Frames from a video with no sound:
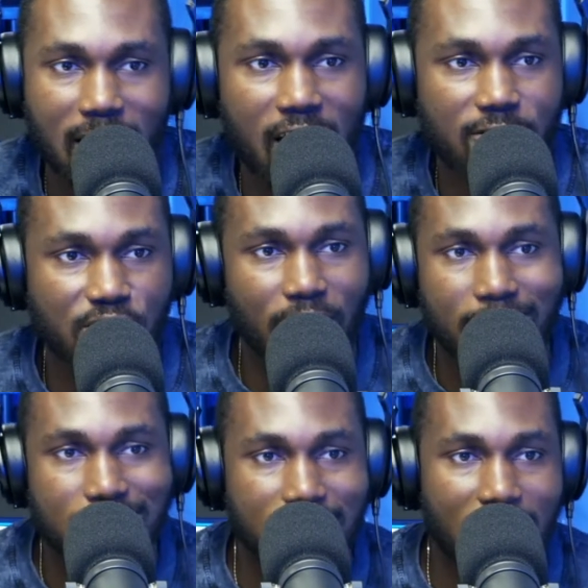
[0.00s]
my life's
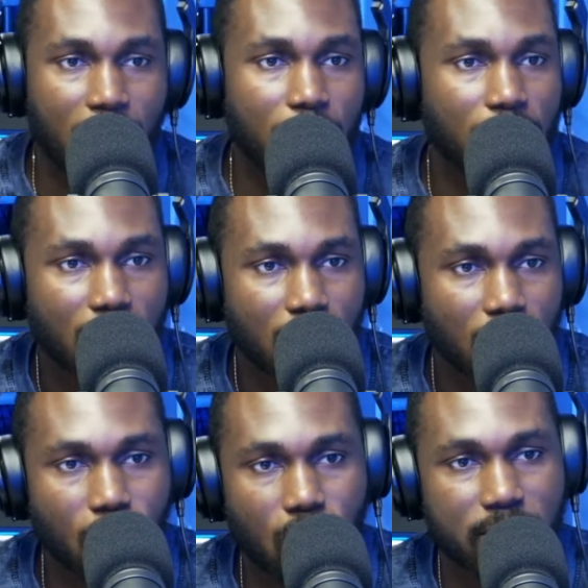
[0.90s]
changed now?
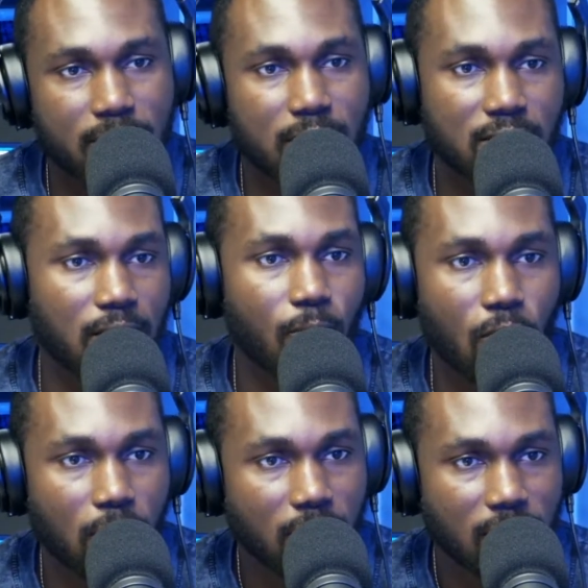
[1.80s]
Or is it
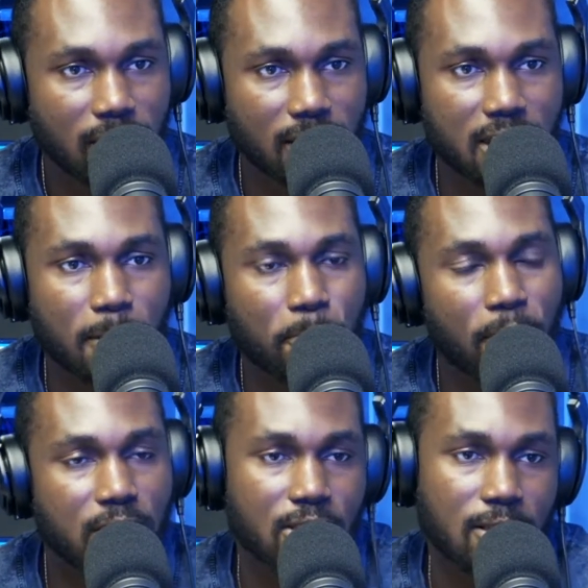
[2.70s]
somewhat there's a
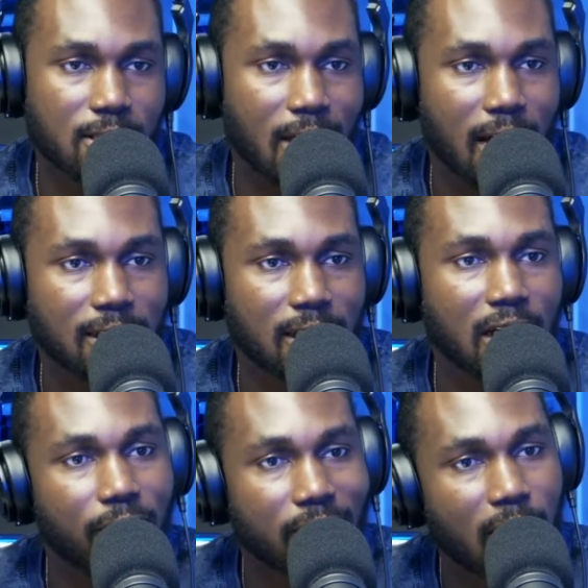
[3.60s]
pressure to kind of
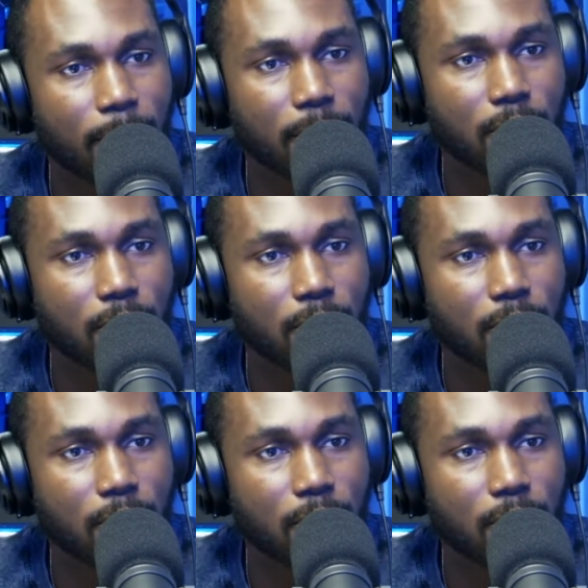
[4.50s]
deliver now